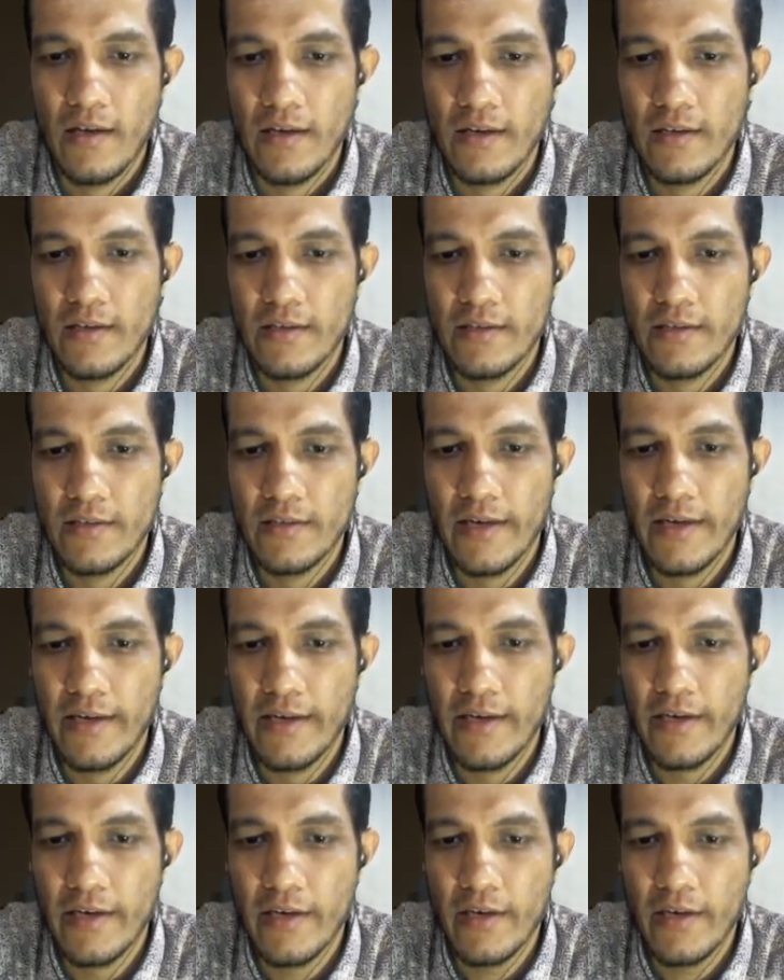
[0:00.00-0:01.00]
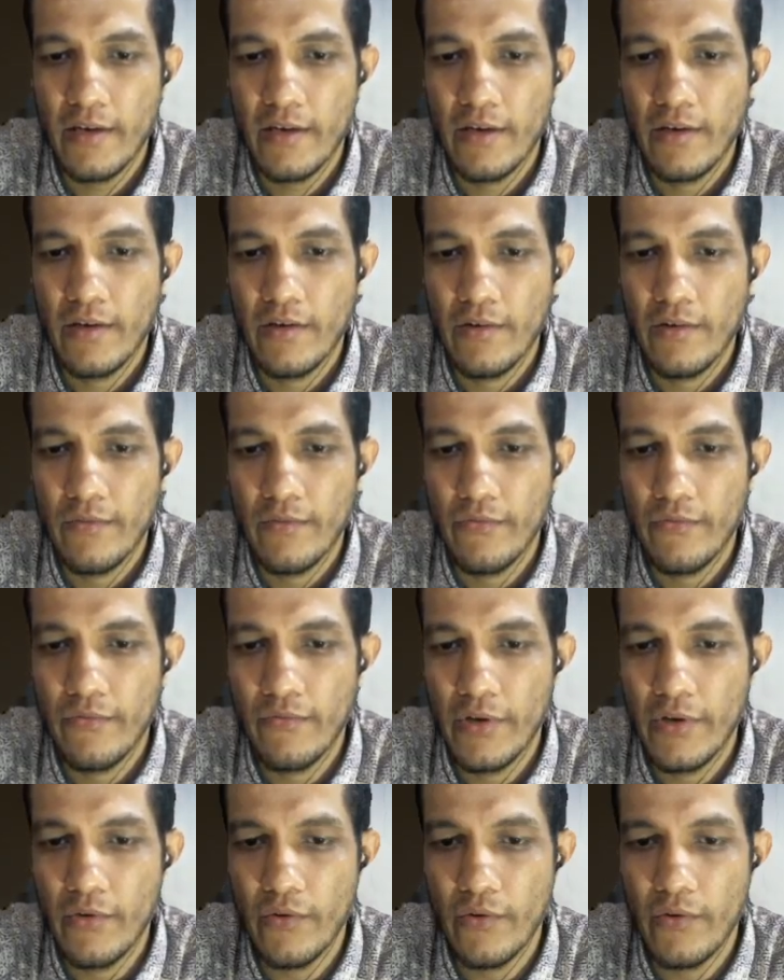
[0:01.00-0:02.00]

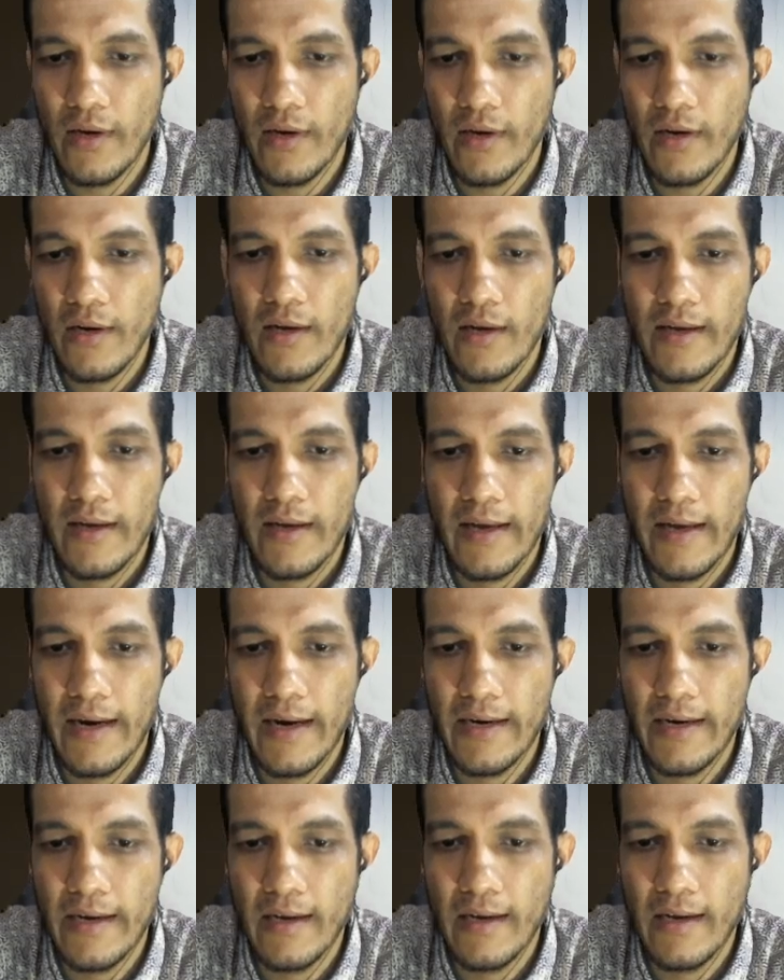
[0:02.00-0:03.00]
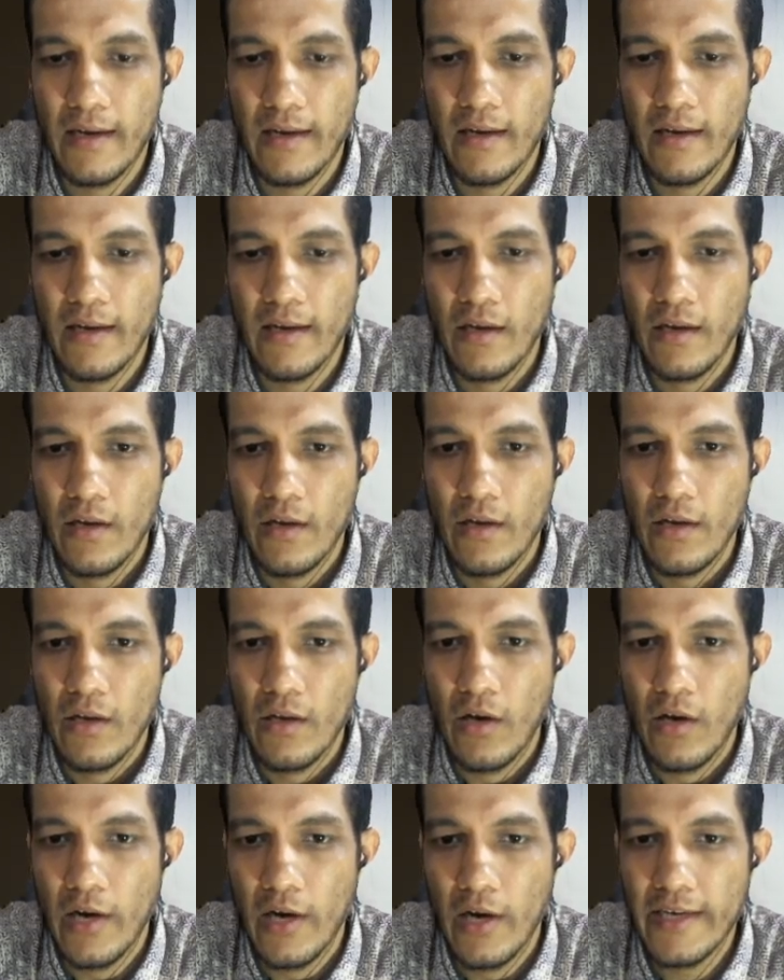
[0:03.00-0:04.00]
Centrifugal head.
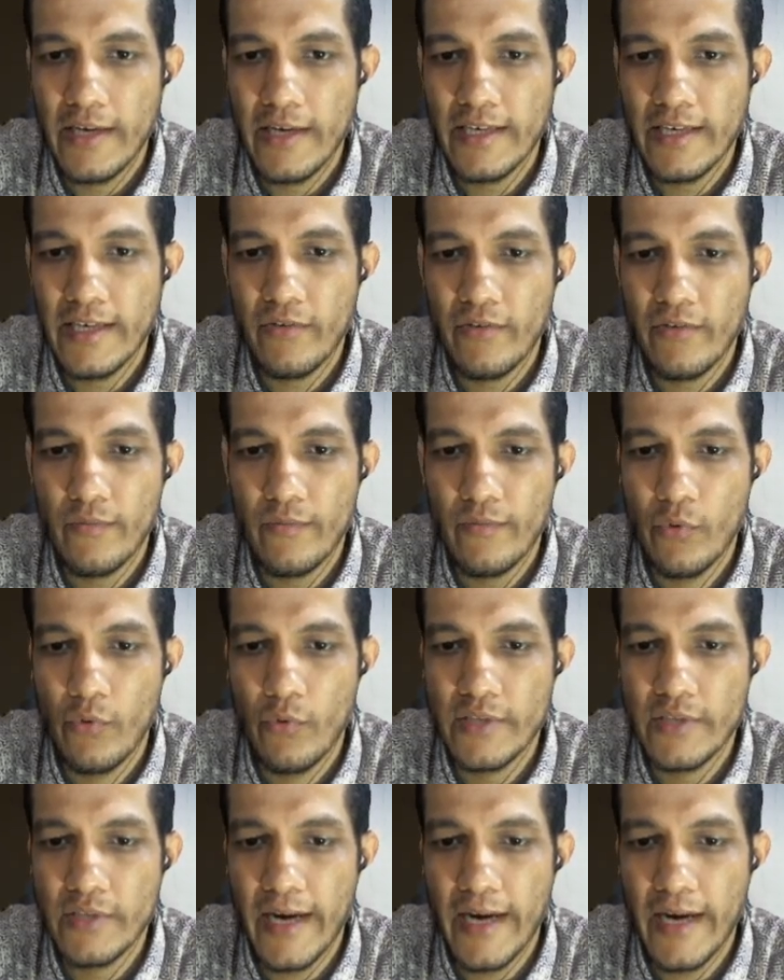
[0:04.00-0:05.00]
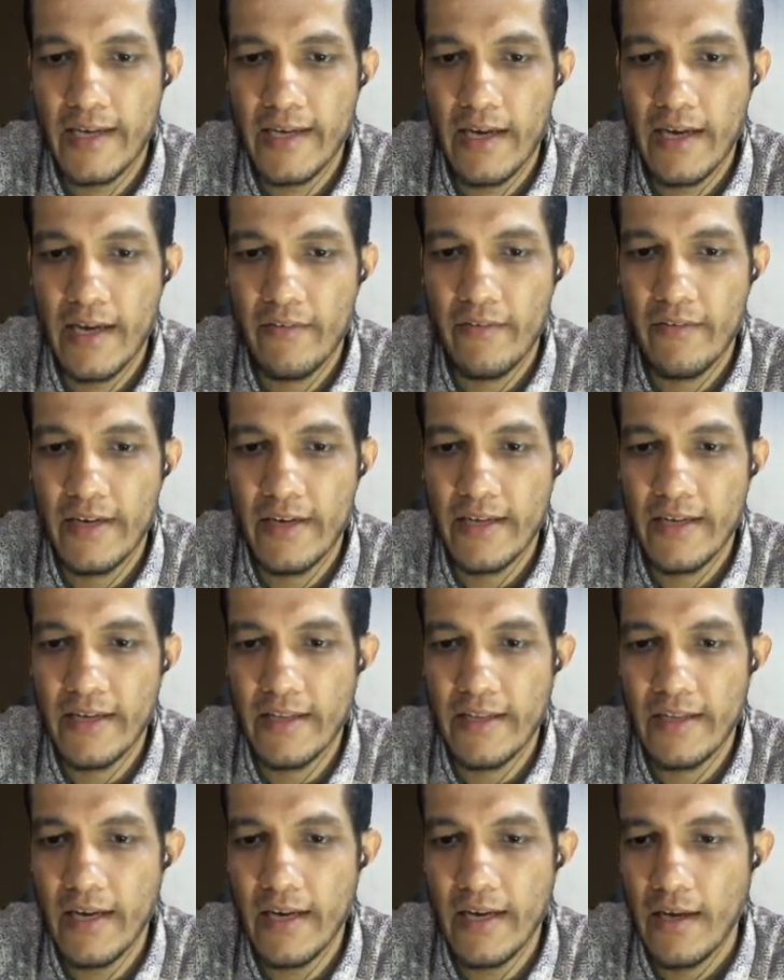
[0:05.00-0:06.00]
Already centrifugal force acting I have written
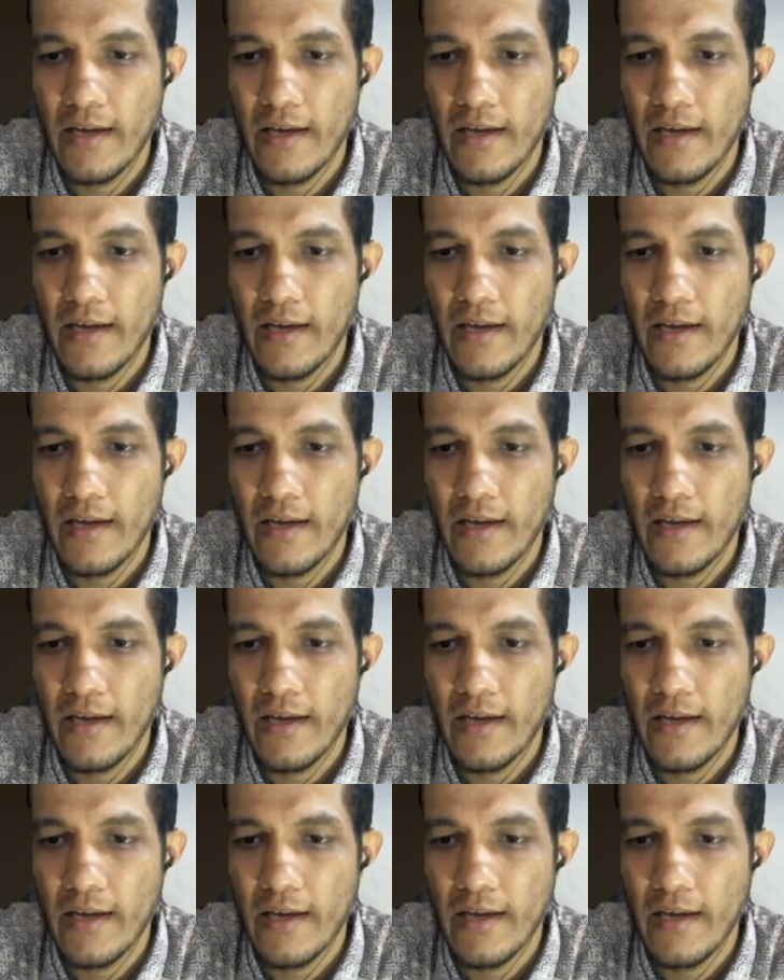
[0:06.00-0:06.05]
there.